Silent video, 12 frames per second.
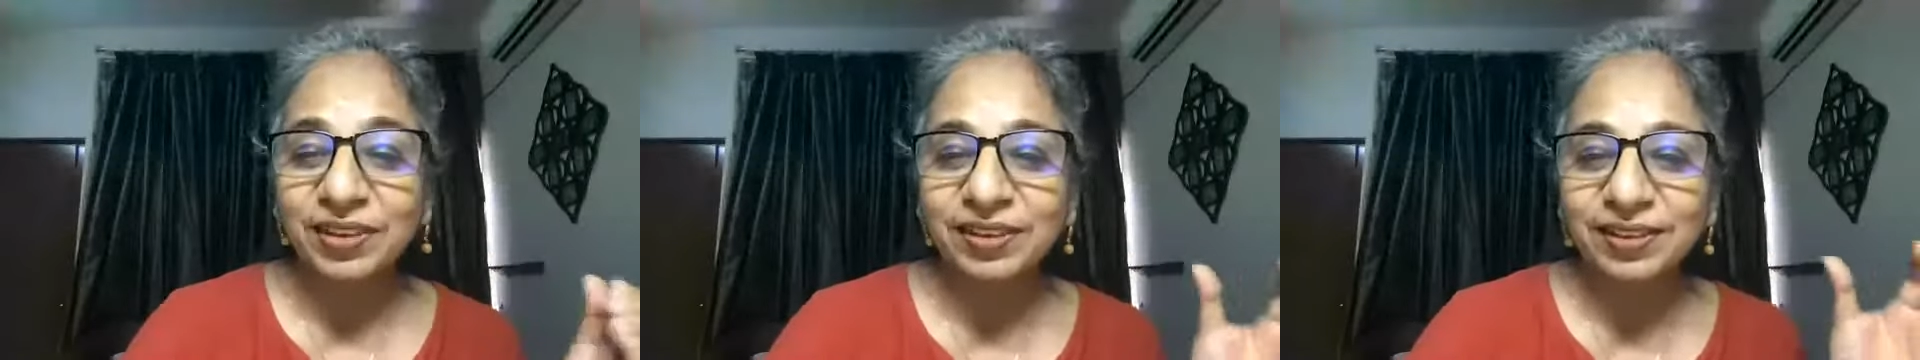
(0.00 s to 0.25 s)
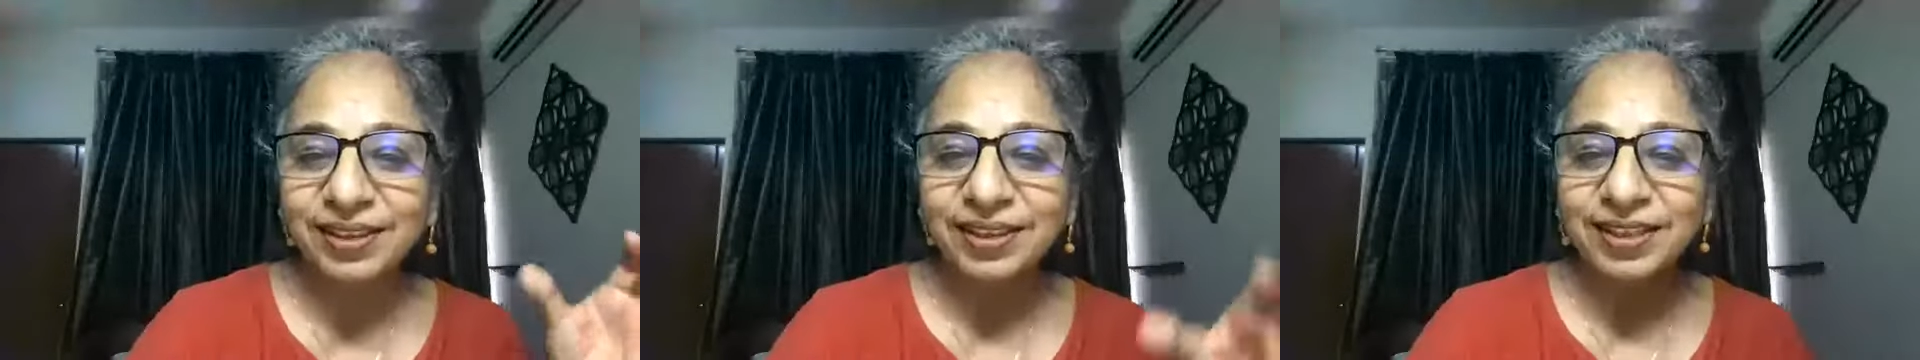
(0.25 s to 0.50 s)

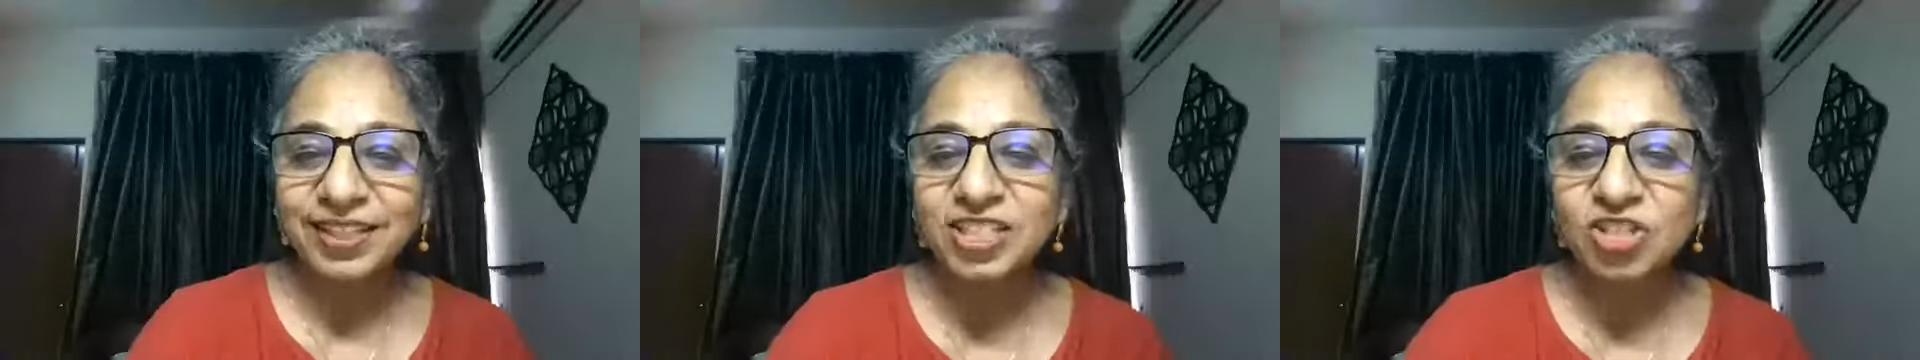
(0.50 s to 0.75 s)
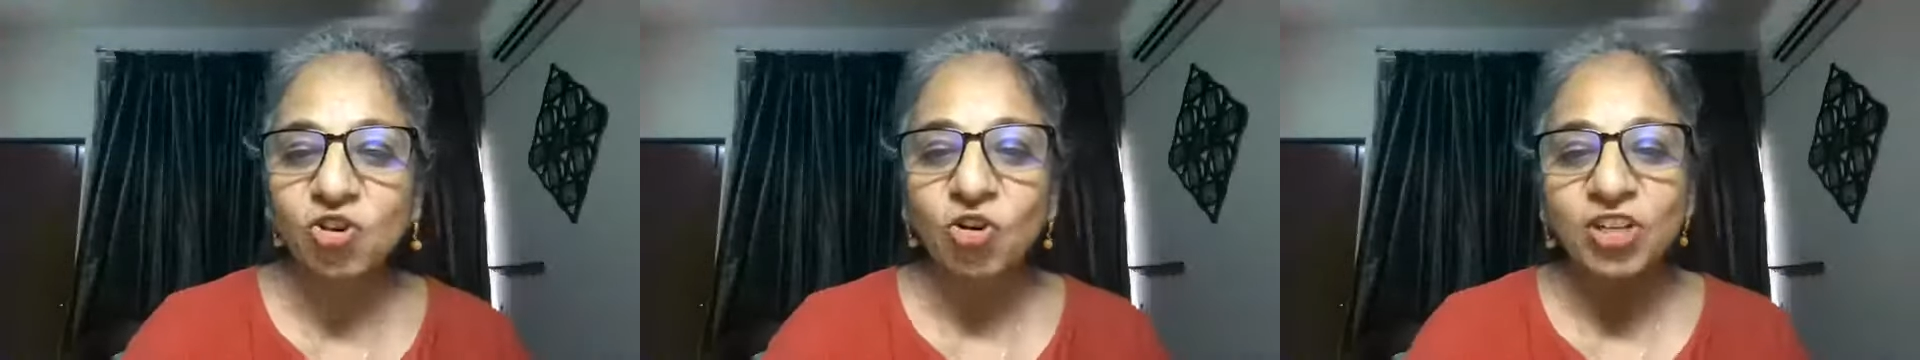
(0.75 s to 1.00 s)
the girls'
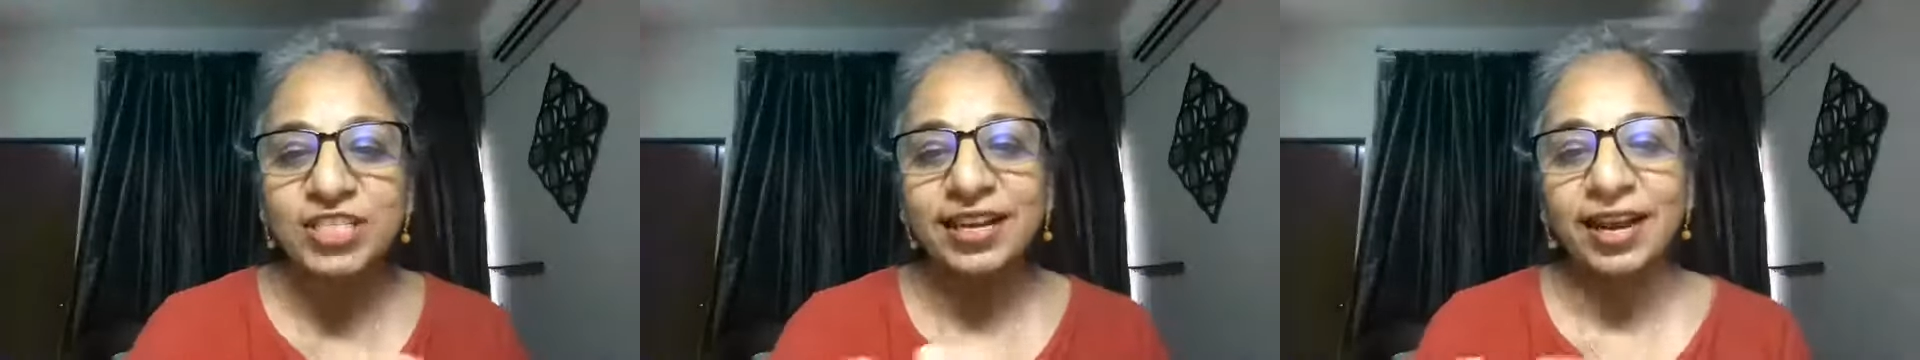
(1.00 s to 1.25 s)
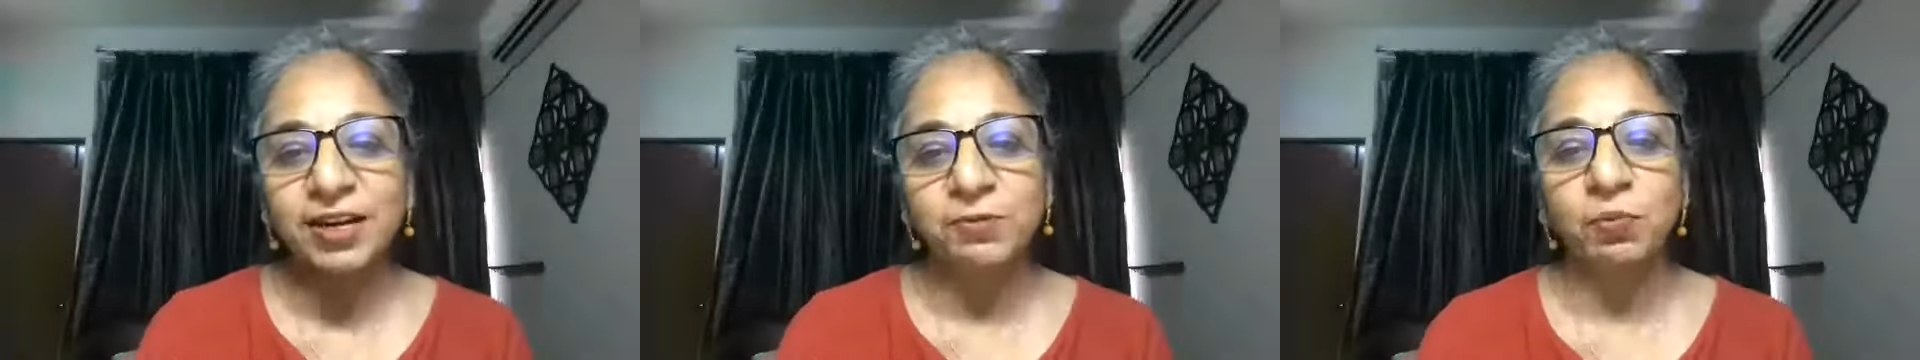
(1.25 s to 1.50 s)
toys
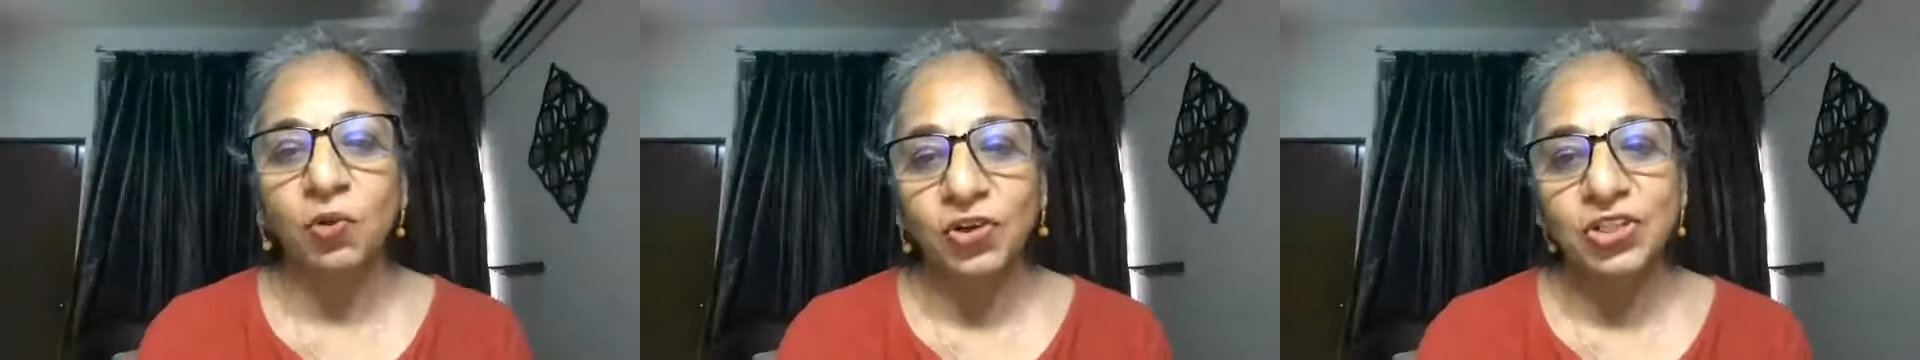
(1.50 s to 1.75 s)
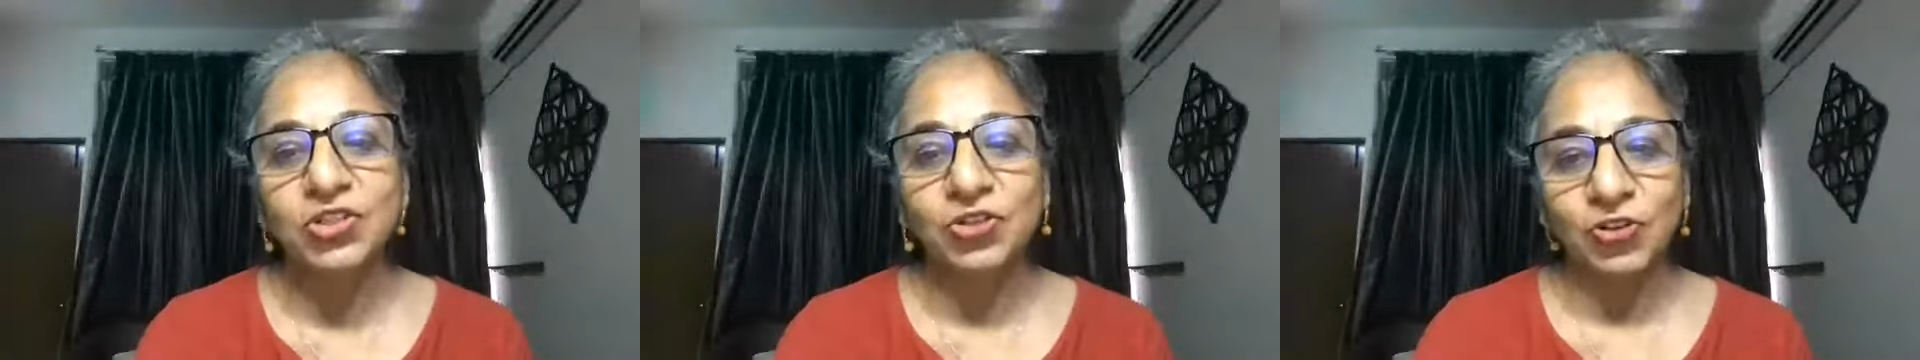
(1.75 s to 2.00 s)
and
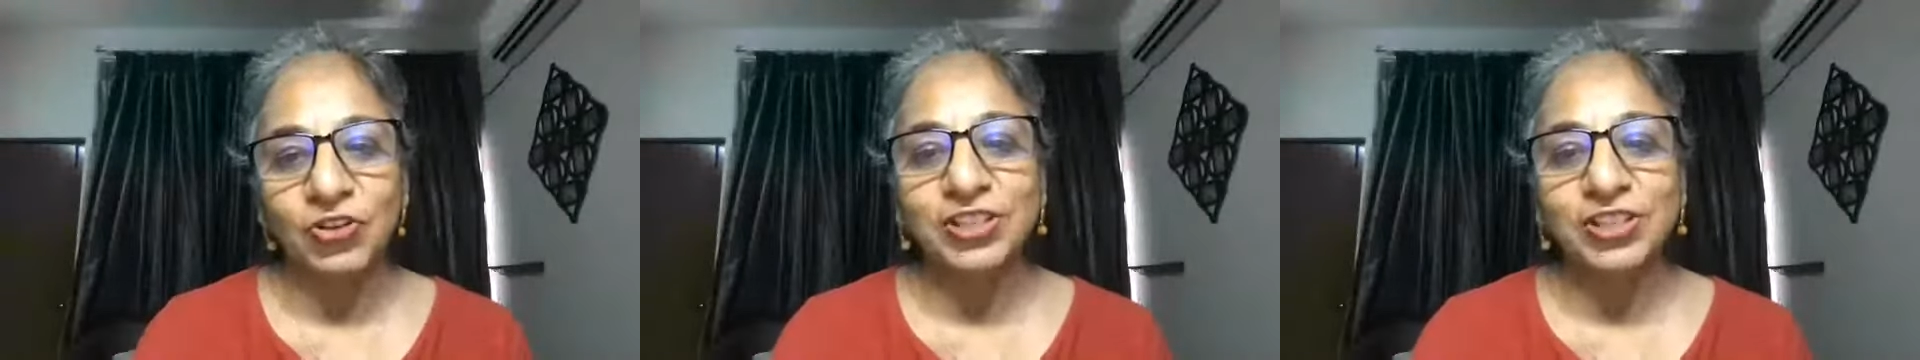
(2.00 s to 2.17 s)
boys' toys.